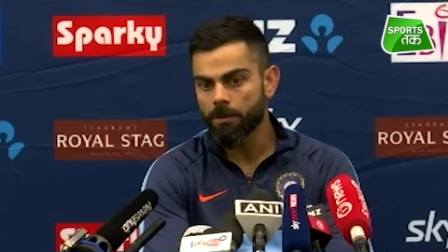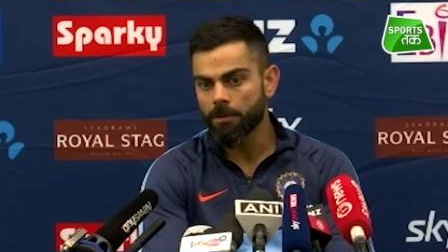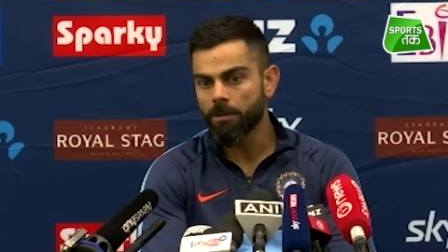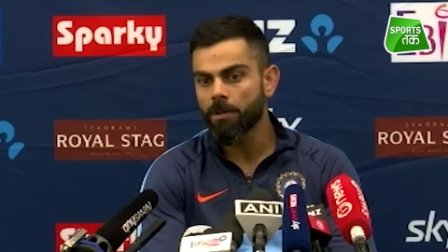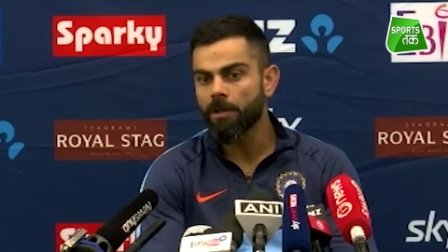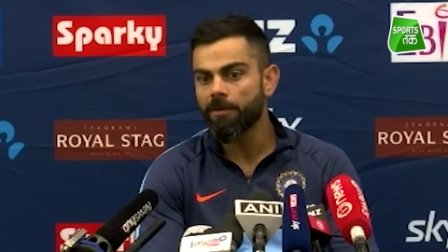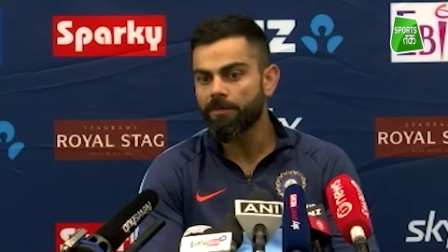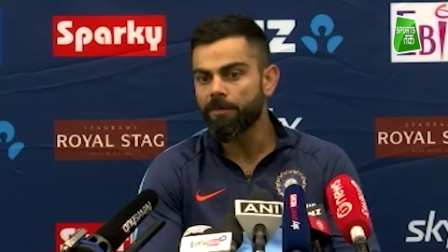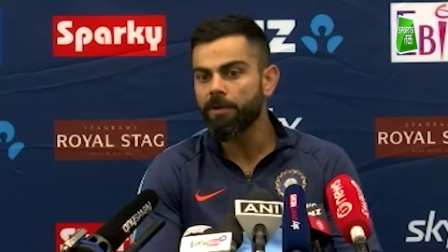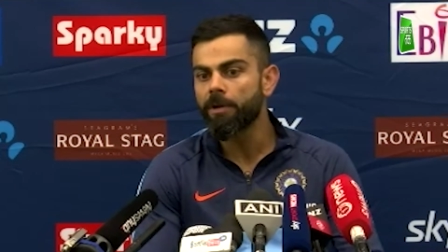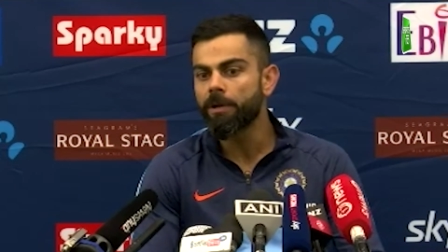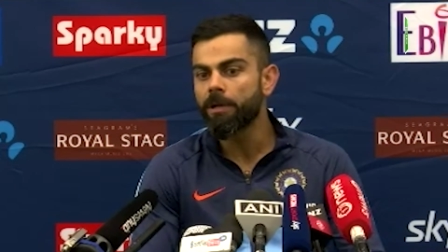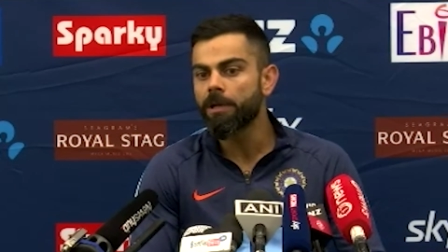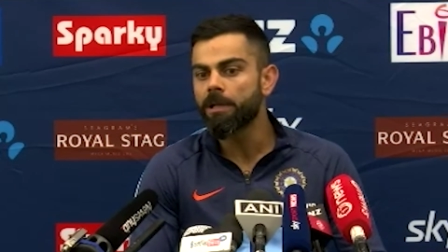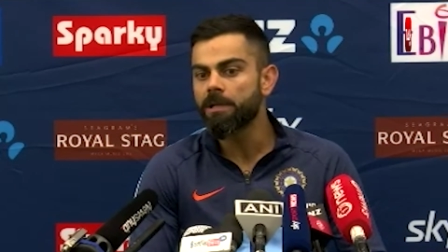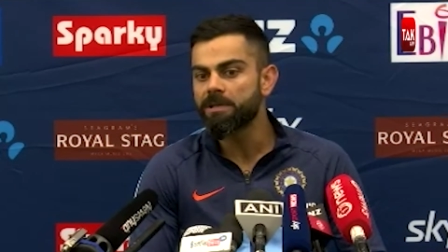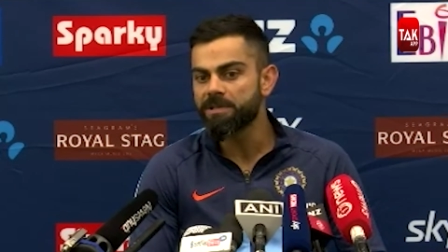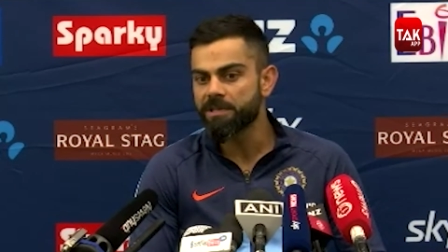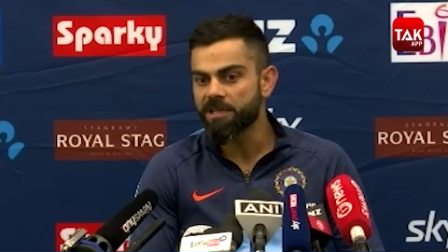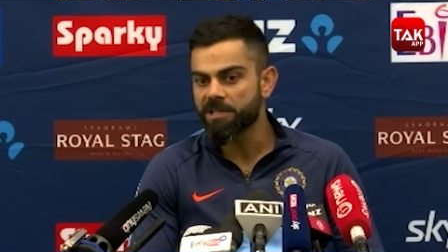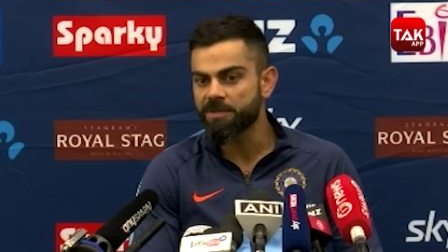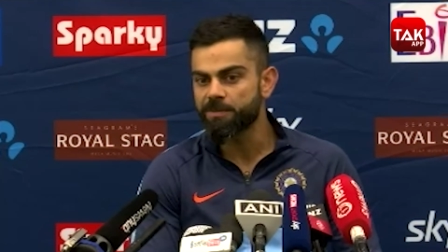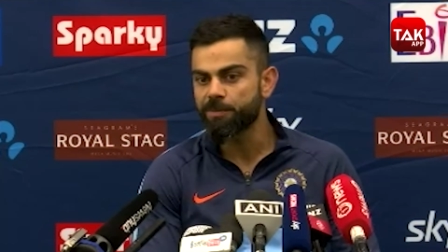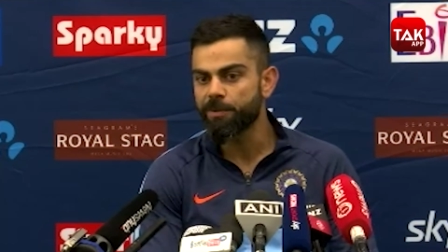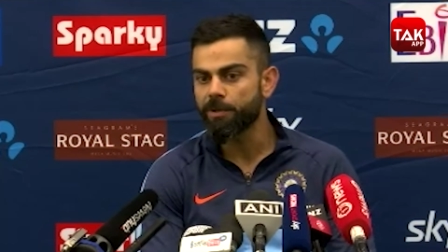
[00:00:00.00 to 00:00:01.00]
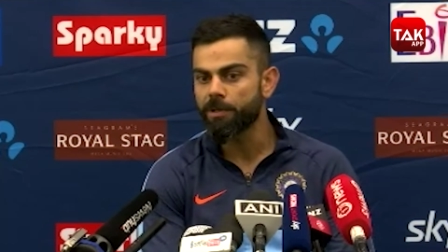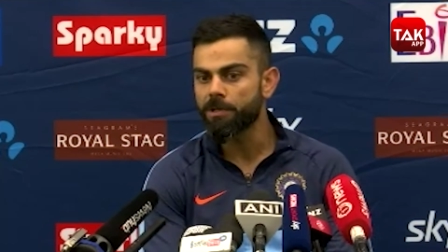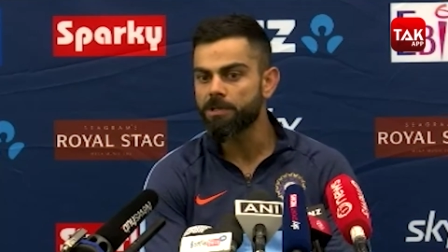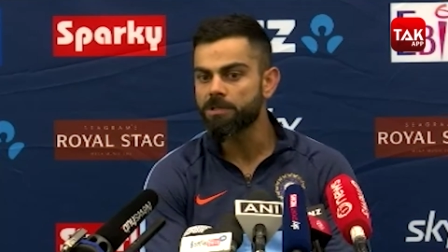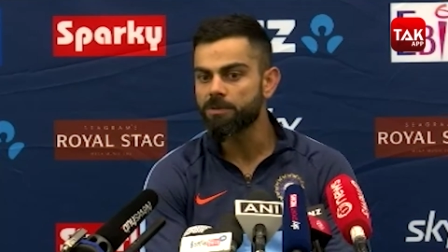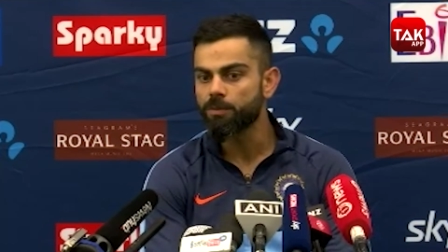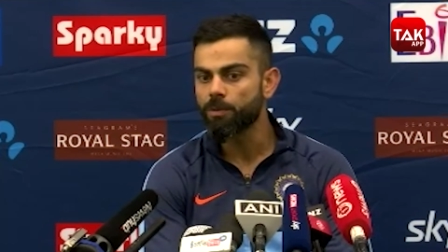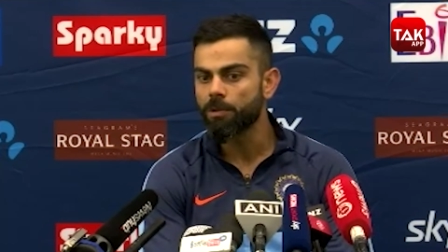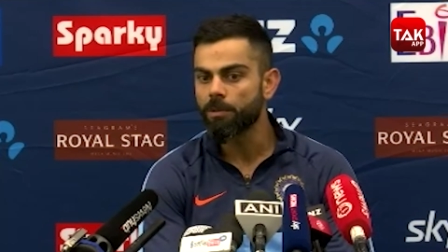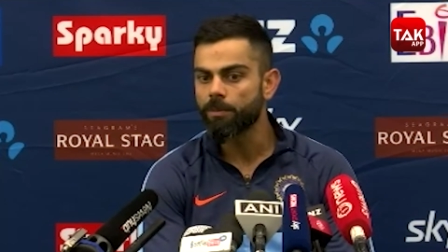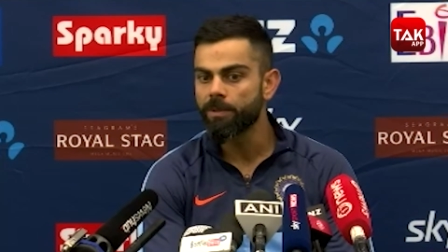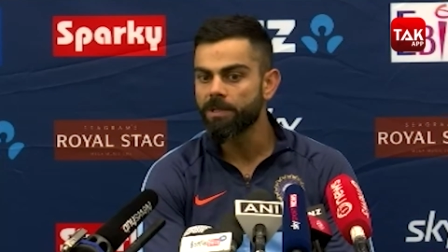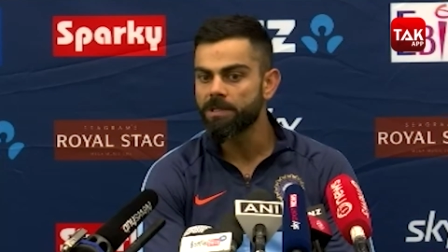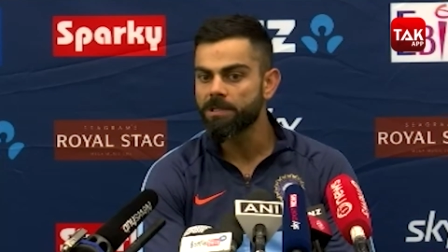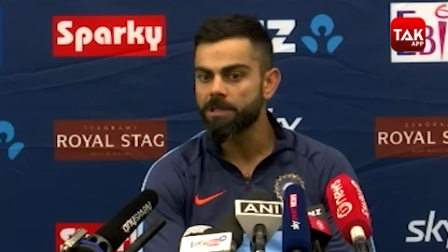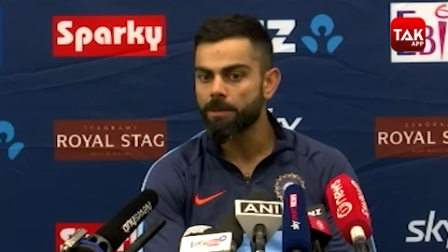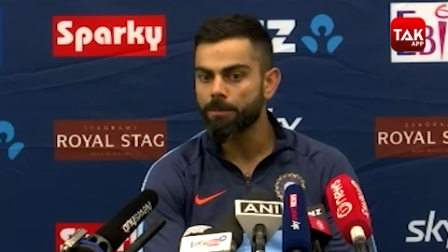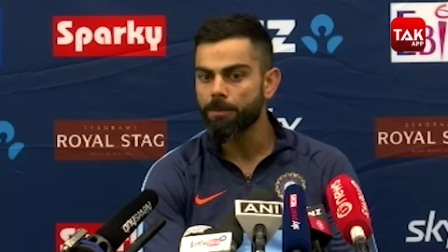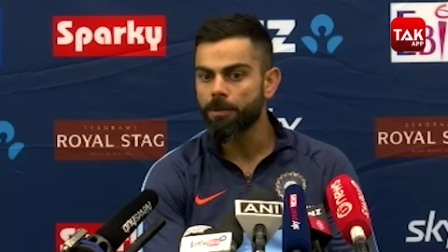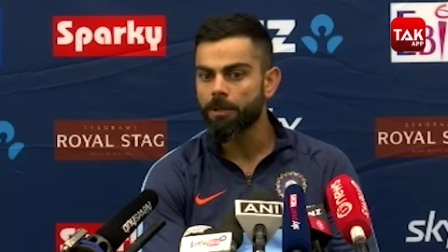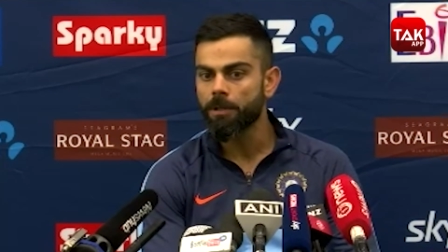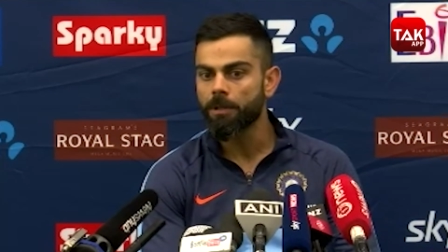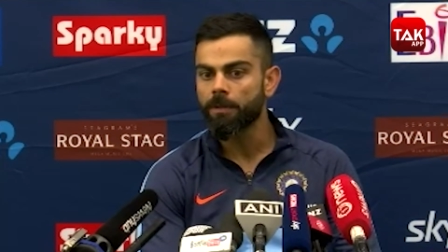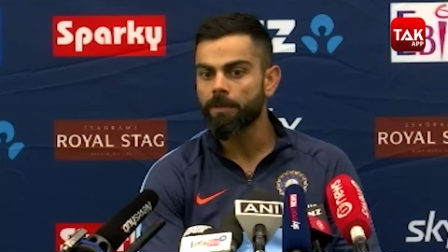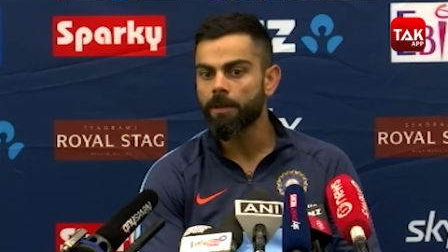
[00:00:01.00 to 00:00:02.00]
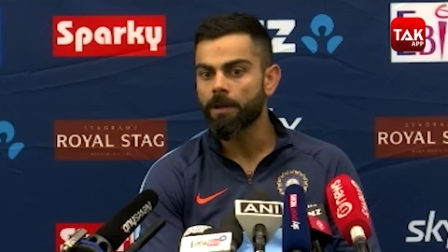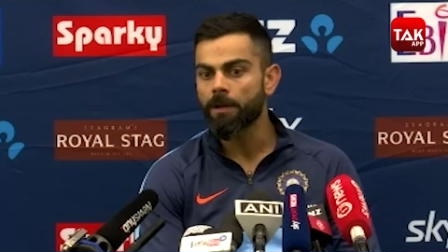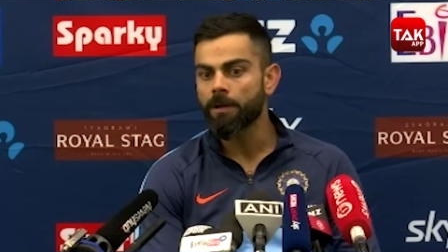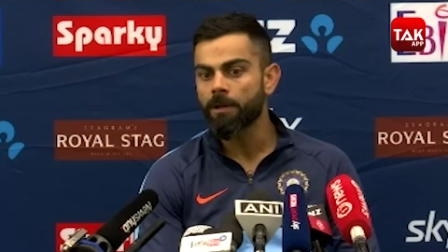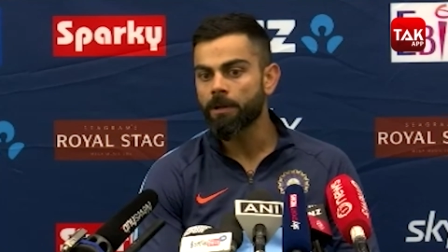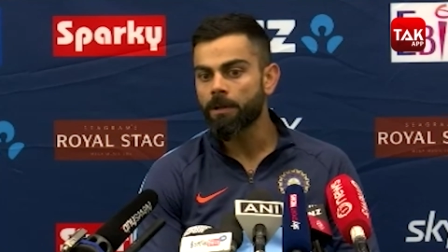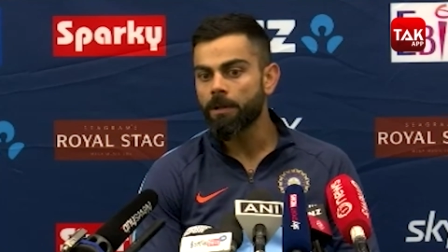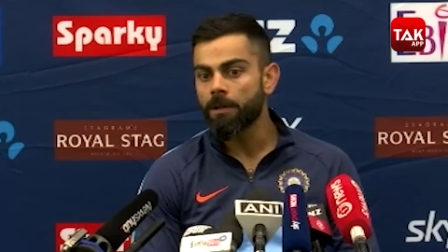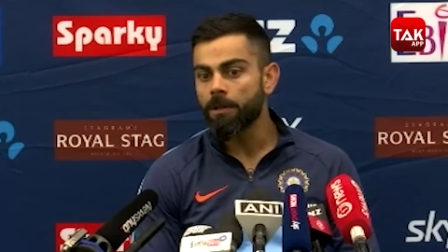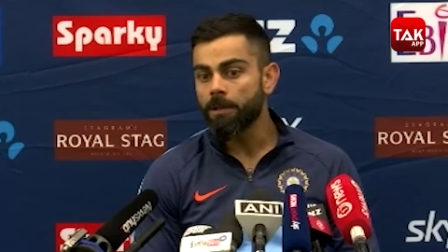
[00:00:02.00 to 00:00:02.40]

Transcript: definitely his experience will be something that